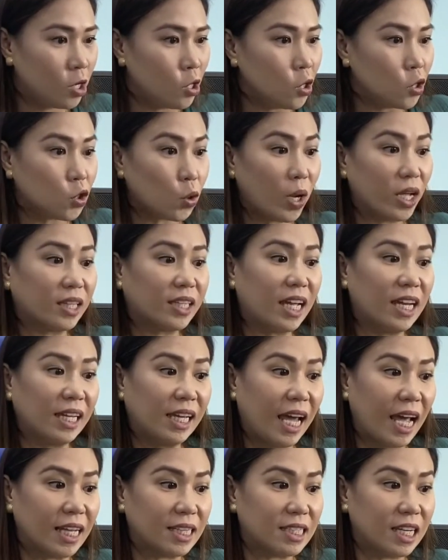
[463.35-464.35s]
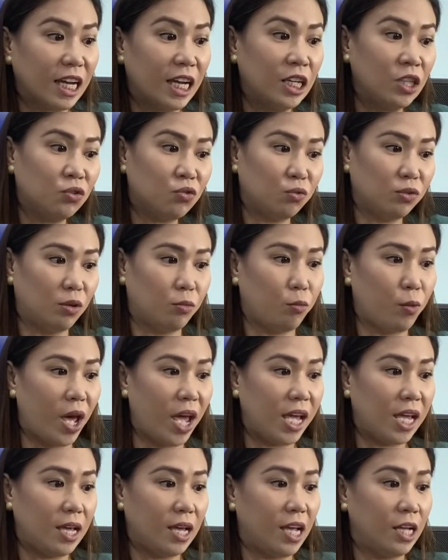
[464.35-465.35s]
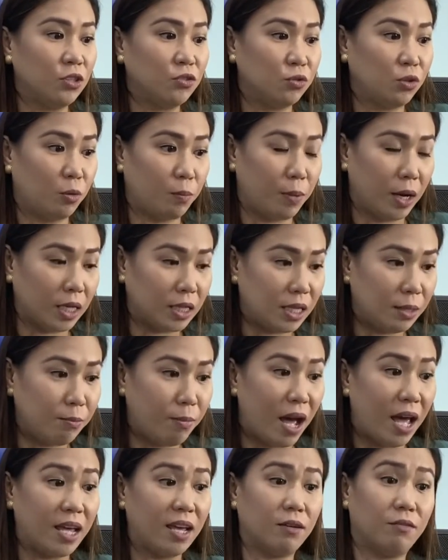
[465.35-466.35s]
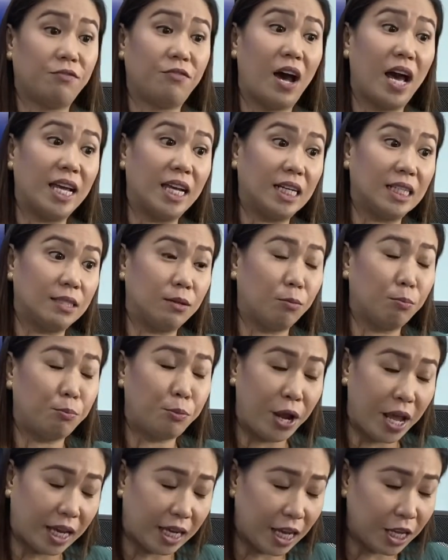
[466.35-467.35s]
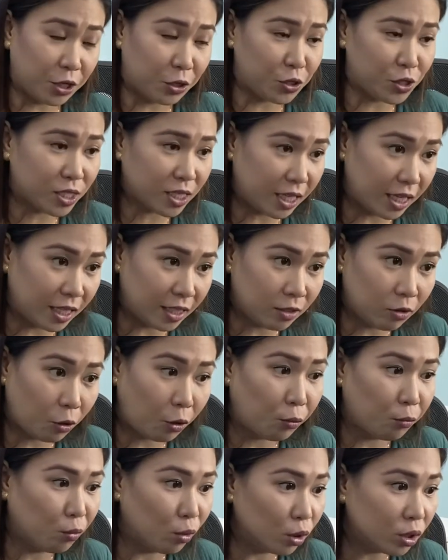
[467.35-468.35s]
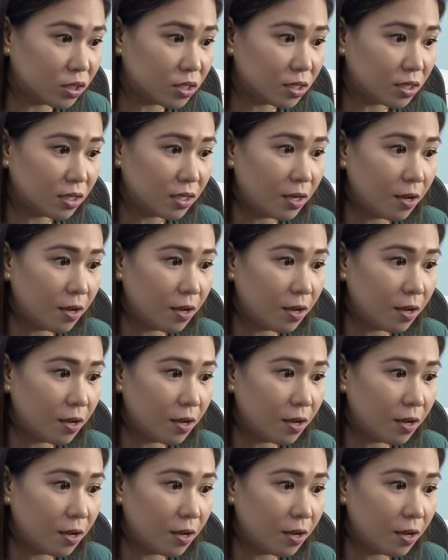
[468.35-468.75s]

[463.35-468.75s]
So it can get into the body via the break in your skin or wound,